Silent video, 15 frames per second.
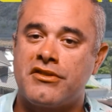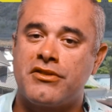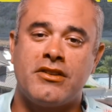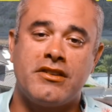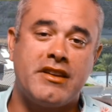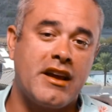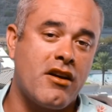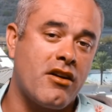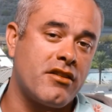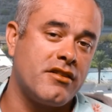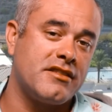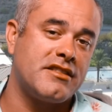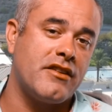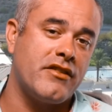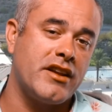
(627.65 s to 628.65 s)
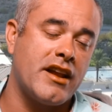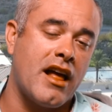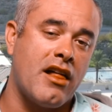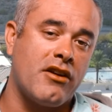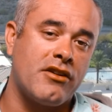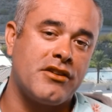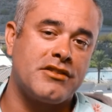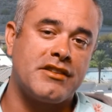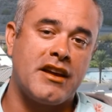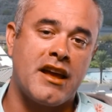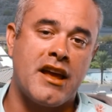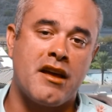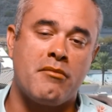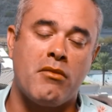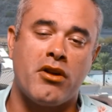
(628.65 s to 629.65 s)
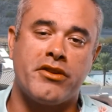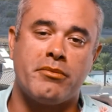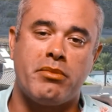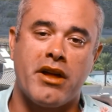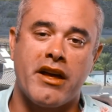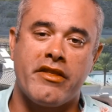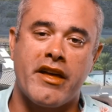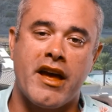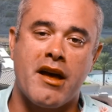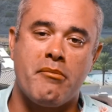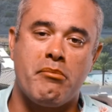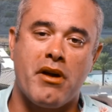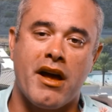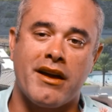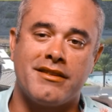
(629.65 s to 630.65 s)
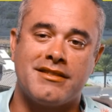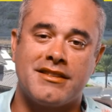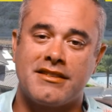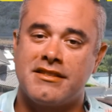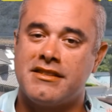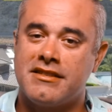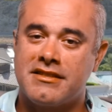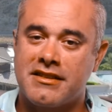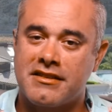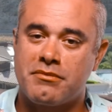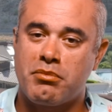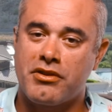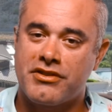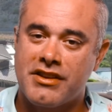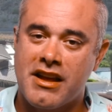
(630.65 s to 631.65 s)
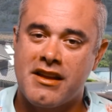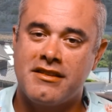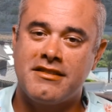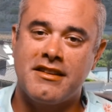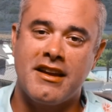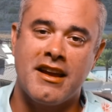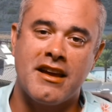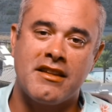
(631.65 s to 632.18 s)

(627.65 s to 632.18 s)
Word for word: So you take $170 and multiply that by 66%,